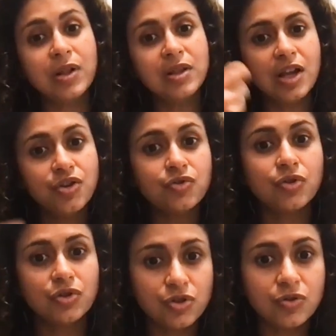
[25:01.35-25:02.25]
when they
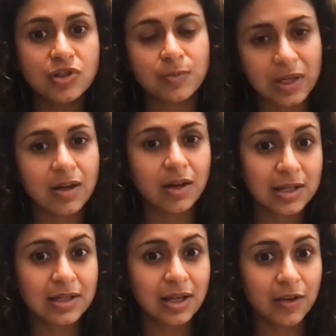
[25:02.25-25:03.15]
introduced
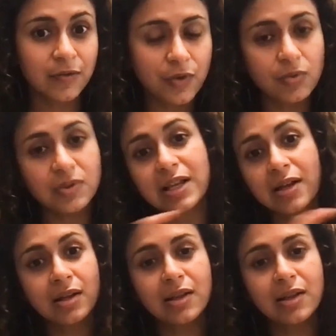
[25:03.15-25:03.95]
peanut-containing foods,